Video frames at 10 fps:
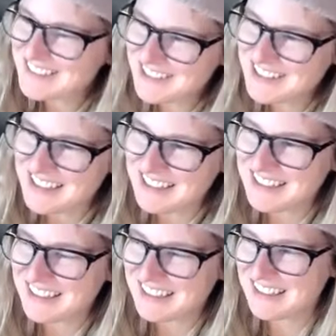smells
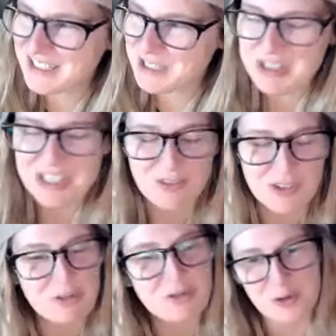like a
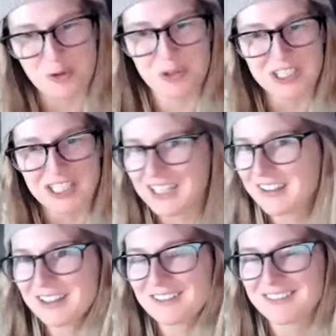specific food, and I
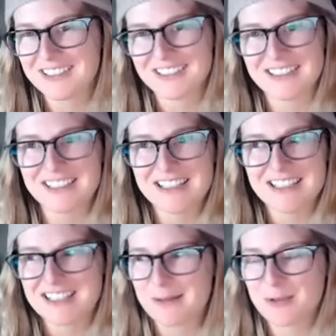can't think of what it is.
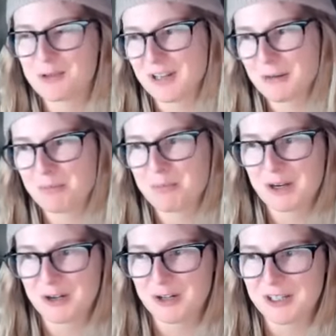It's some sort of like
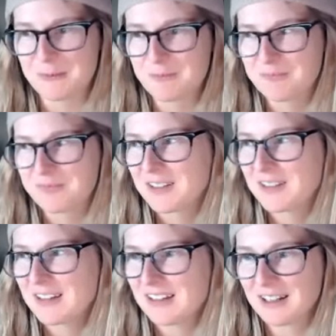berry,
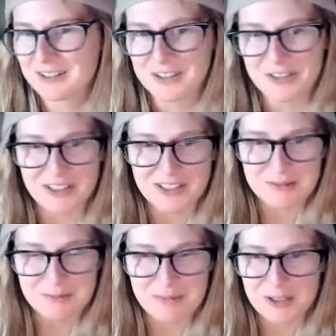I don't know, like
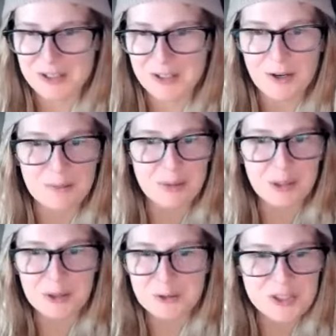berry
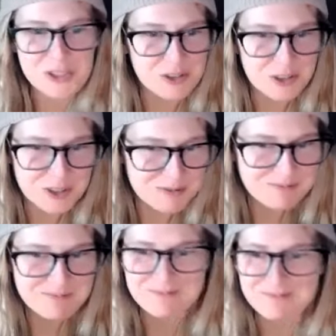compote dessert.
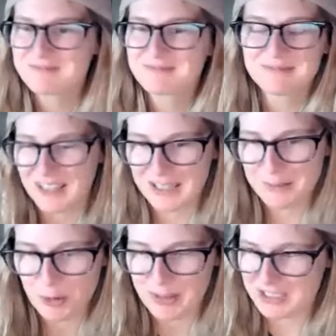I keep
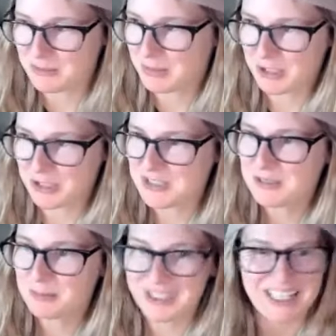going back to the berries,
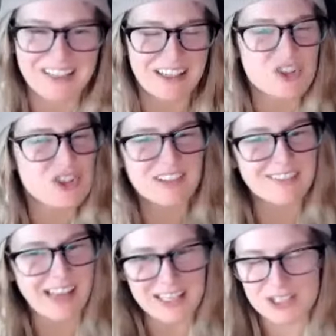but again, like just the
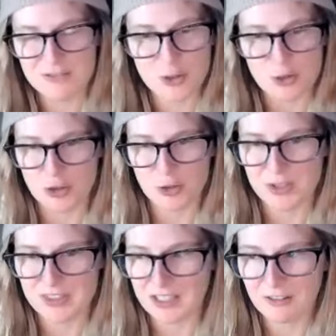lightest version you
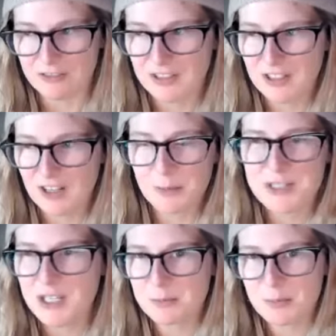can think of,
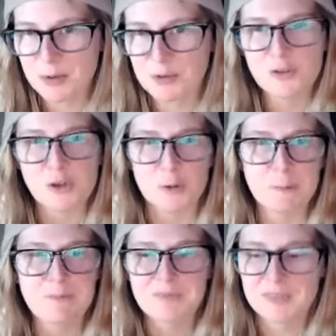almost like a
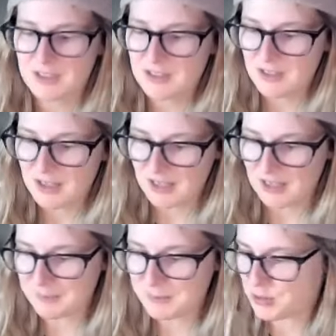perfume.
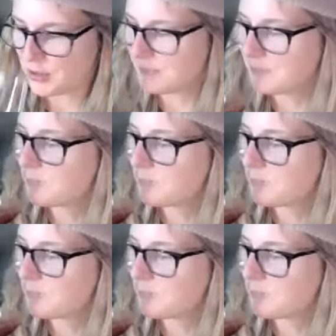So let's try it.